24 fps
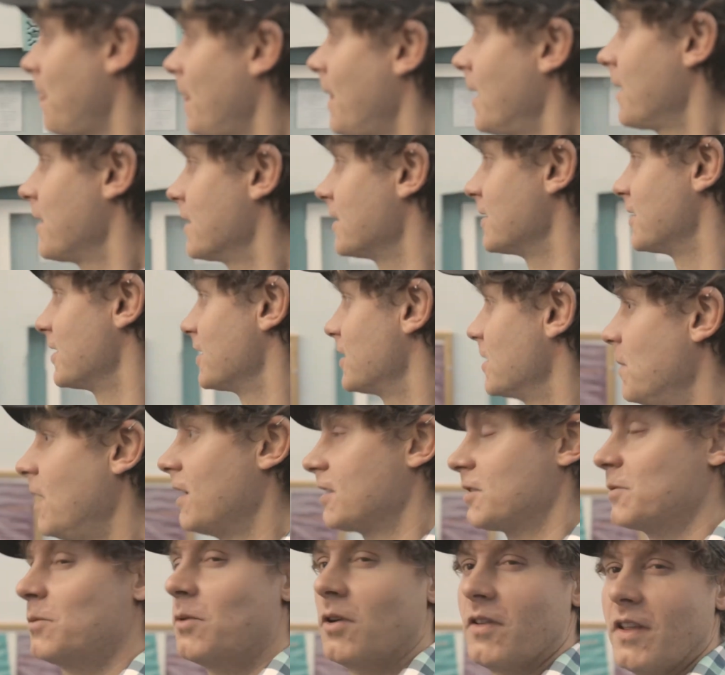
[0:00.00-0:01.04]
I could just
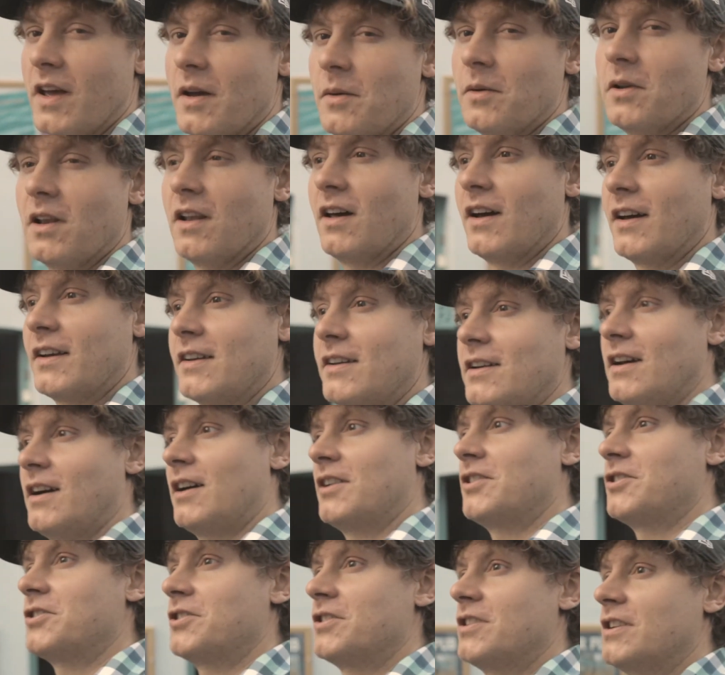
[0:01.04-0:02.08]
imagine what they were like
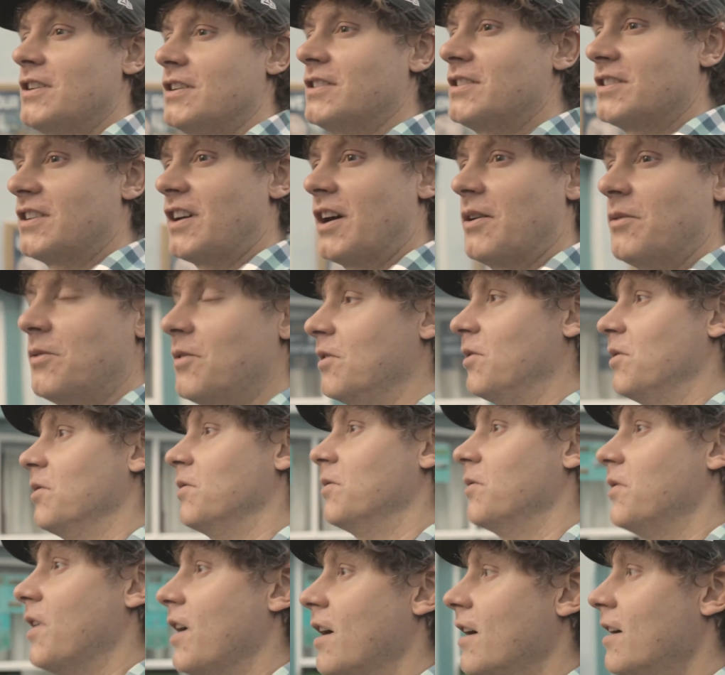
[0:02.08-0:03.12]
100 years ago, with
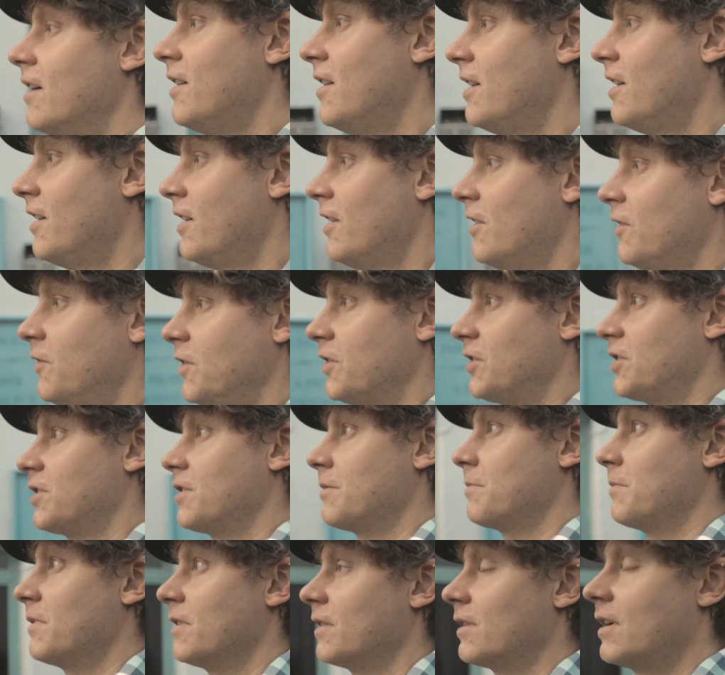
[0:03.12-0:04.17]
all the
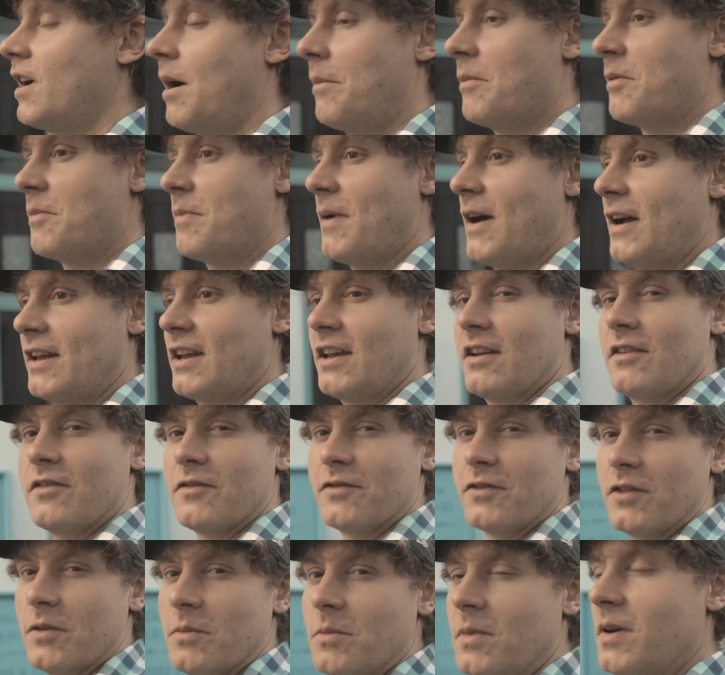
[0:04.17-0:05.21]
fishermen coming back
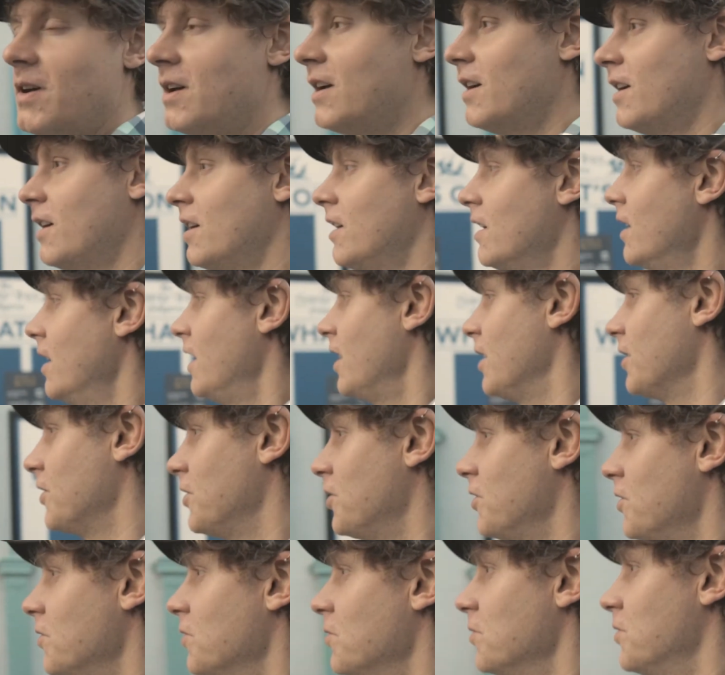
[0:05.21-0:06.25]
in from a
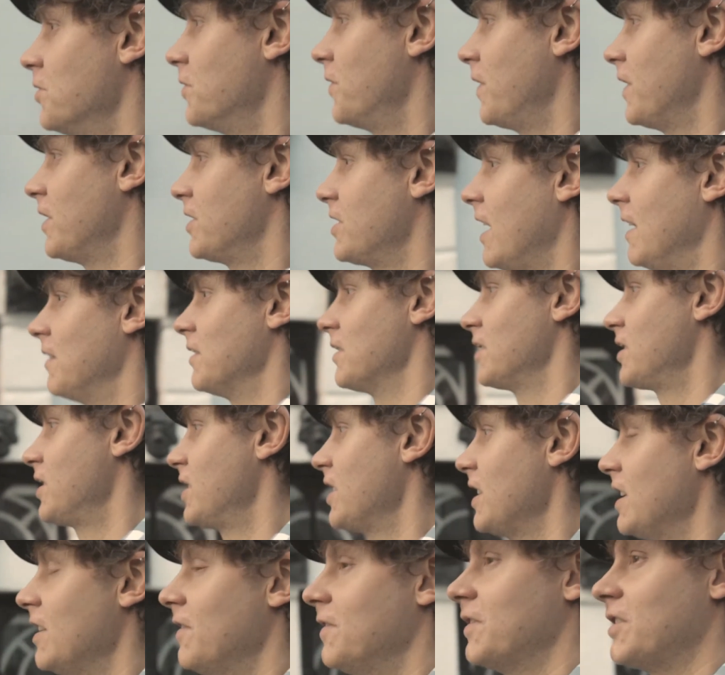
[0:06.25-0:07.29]
huge fish out of
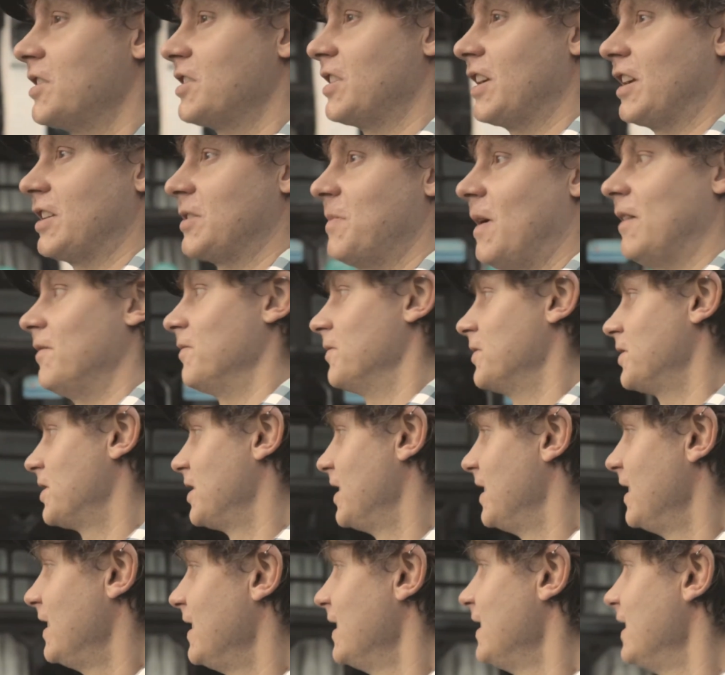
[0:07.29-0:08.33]
sea for 6 months.